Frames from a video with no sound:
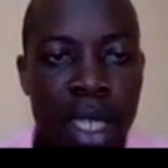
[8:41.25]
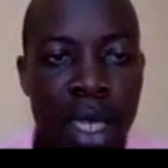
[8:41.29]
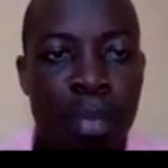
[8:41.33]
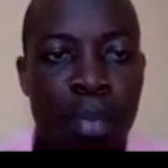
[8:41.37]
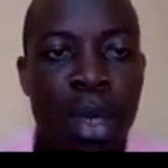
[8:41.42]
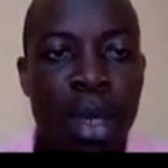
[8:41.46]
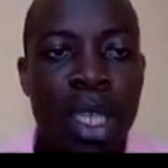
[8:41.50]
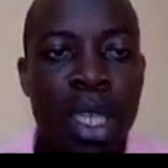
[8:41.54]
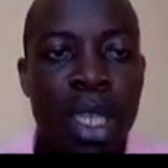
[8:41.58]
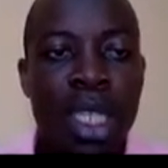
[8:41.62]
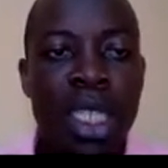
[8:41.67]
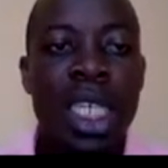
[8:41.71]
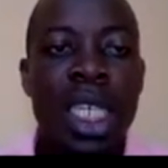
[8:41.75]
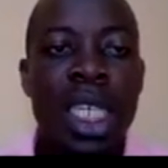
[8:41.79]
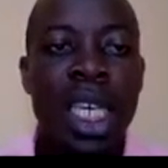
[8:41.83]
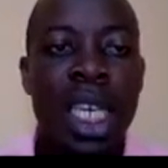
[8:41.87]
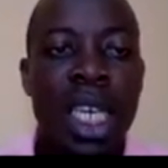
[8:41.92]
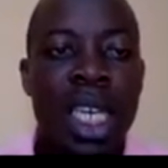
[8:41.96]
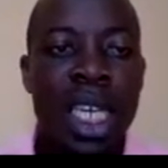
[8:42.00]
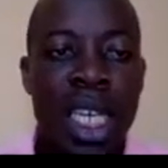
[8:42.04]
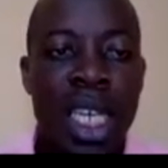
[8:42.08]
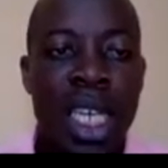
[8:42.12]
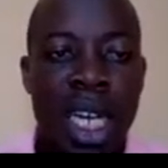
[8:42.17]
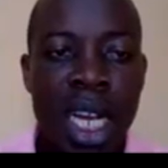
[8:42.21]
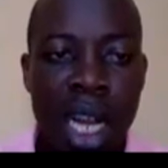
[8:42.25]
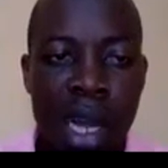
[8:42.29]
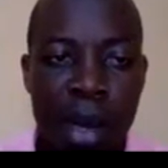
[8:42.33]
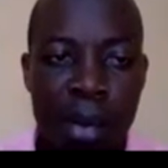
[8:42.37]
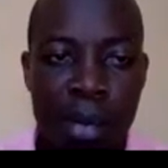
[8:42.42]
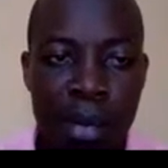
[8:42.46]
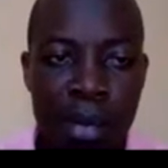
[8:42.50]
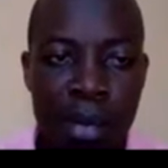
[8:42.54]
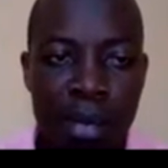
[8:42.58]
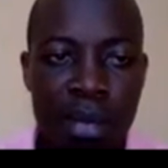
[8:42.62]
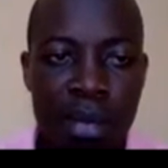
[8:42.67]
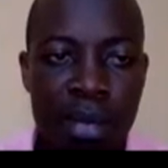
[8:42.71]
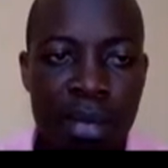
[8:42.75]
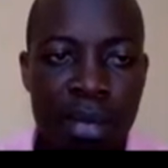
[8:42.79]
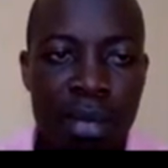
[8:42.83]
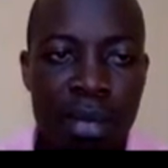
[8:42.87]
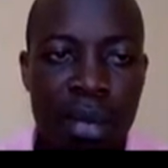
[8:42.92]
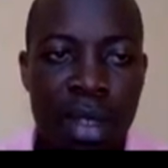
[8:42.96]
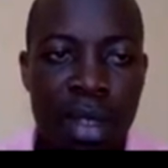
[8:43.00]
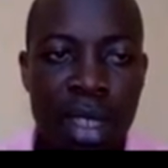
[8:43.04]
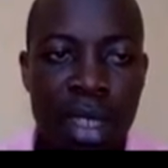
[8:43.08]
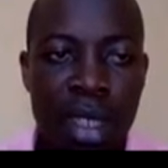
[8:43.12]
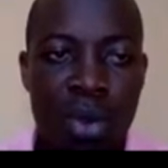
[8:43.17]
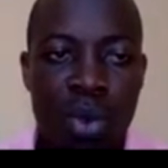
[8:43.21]
a basic income,
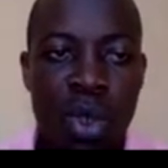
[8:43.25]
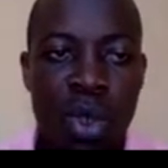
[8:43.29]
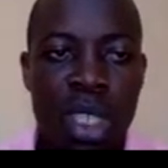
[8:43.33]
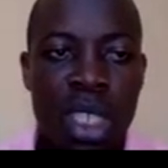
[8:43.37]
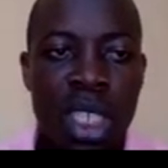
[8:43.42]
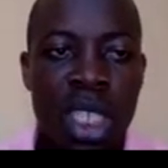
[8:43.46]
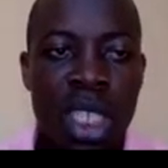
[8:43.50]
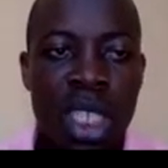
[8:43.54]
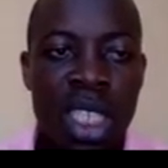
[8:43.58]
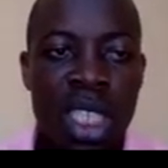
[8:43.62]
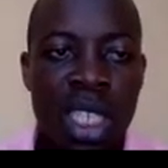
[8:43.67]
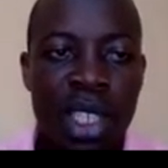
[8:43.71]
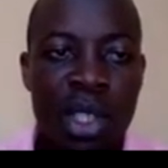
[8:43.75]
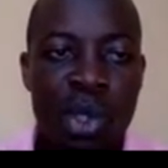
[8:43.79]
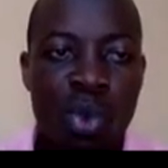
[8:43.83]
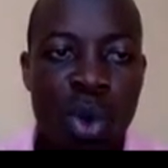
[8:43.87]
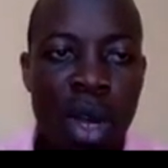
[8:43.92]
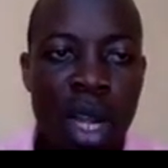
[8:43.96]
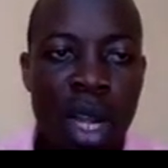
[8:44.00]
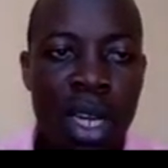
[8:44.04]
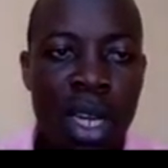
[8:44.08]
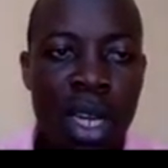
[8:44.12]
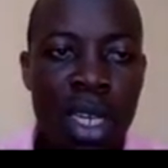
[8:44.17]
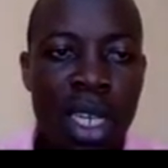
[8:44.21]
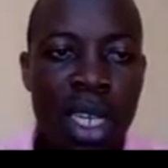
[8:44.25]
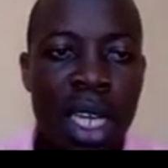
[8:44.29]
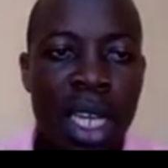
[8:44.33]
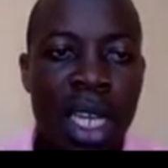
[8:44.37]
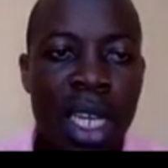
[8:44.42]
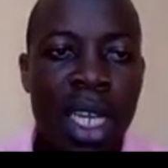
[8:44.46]
which is this one.